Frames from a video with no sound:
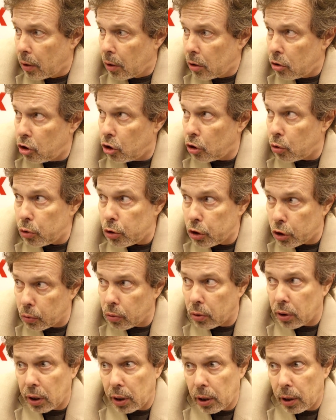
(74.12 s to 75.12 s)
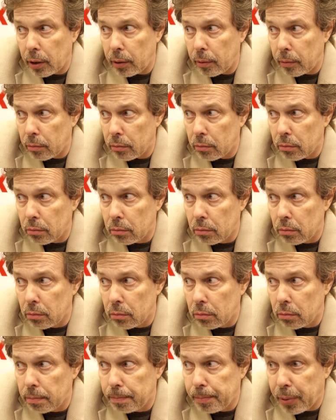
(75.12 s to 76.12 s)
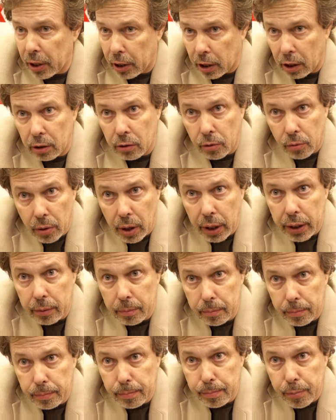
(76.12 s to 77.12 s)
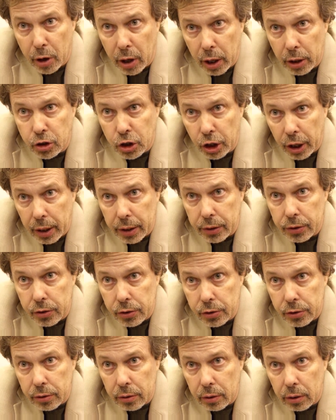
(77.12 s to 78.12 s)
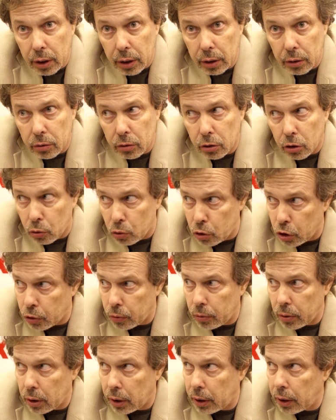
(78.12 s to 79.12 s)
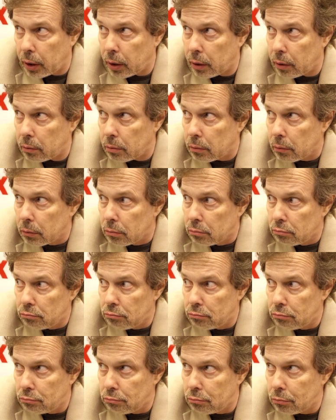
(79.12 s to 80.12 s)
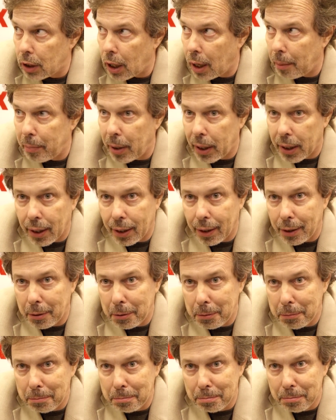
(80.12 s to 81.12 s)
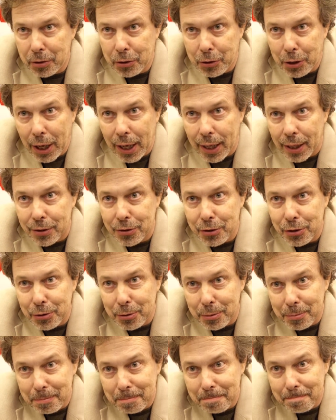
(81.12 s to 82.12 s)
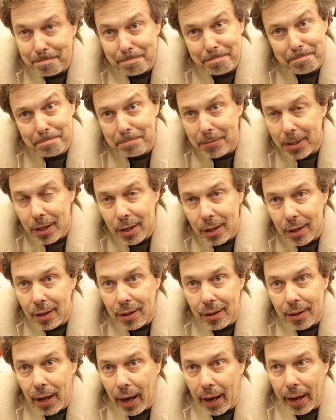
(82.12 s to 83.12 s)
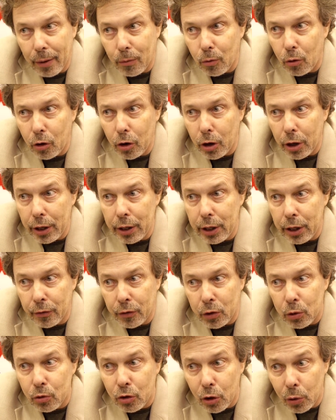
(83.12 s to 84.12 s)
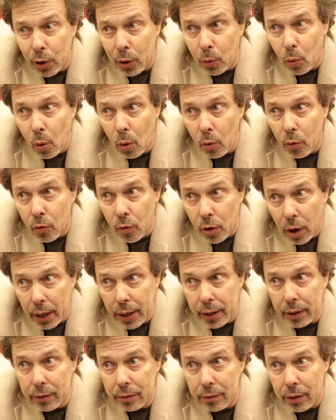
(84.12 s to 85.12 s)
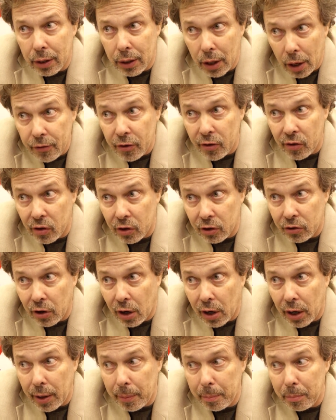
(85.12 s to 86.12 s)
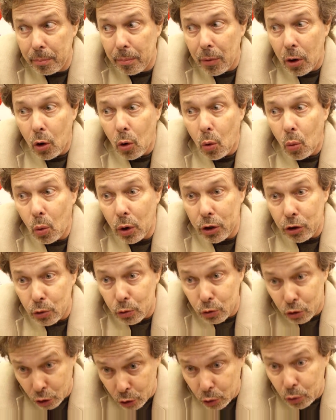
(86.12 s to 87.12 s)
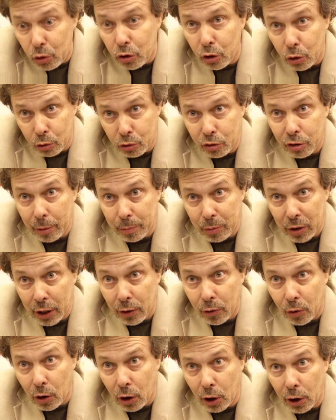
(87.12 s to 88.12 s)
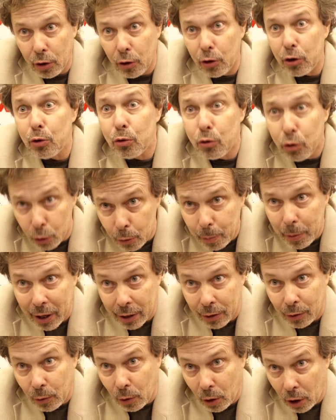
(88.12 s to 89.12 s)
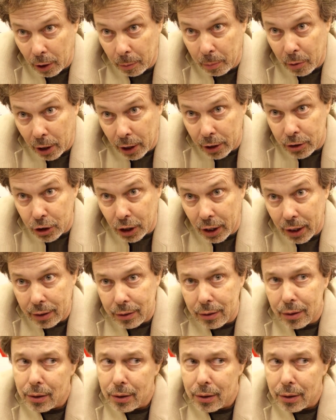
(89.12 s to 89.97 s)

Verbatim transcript: usually picking the right projects and usually not making mistakes. And if you do it right enough of the time, when you do do something wrong or you do pick the wrong project,